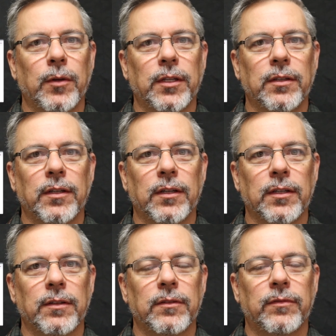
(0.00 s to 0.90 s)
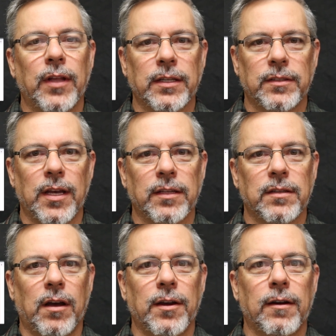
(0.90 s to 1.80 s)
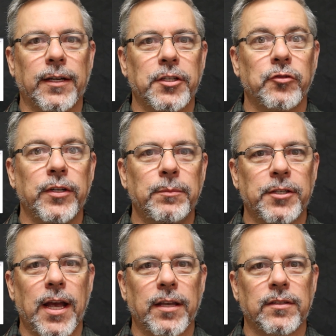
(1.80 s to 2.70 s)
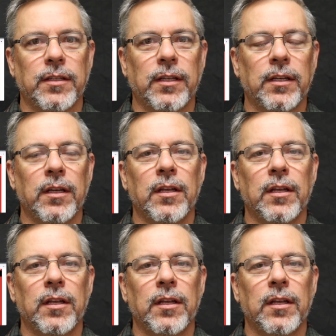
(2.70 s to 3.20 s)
we did a flex test on our extreme chassis